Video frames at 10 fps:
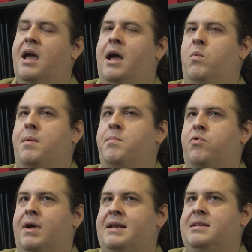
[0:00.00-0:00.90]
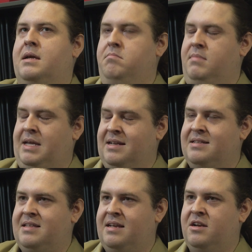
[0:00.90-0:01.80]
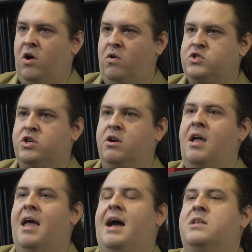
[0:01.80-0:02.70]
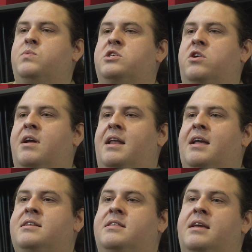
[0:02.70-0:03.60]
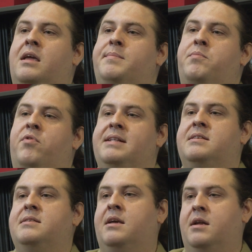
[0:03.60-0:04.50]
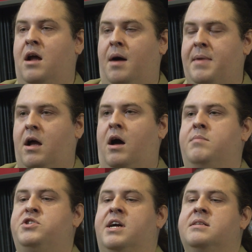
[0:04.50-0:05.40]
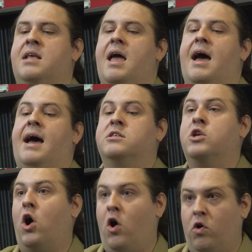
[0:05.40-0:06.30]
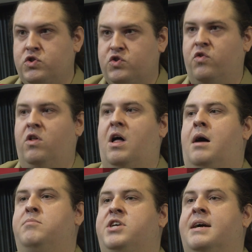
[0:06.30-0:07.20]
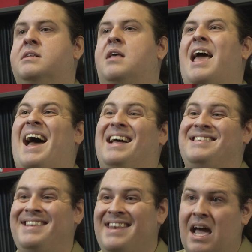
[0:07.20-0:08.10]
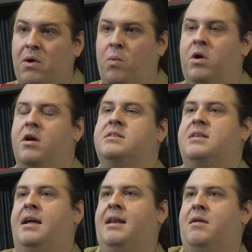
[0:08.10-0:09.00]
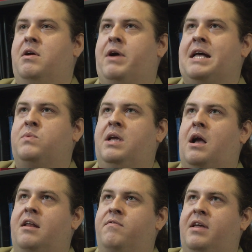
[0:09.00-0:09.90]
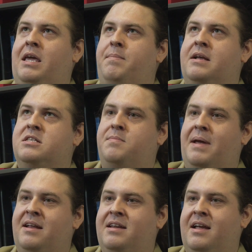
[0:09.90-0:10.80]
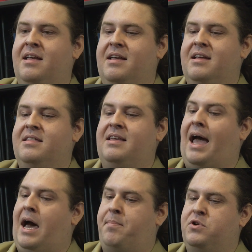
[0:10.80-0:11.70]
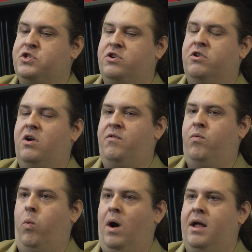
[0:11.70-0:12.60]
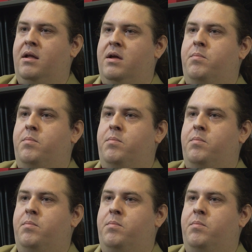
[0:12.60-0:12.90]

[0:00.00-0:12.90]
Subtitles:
and what branding means in culture, as we start getting into thinking about brands as economic objects, as cultural objects, as networks, and as we kind of keep expanding the aperture of what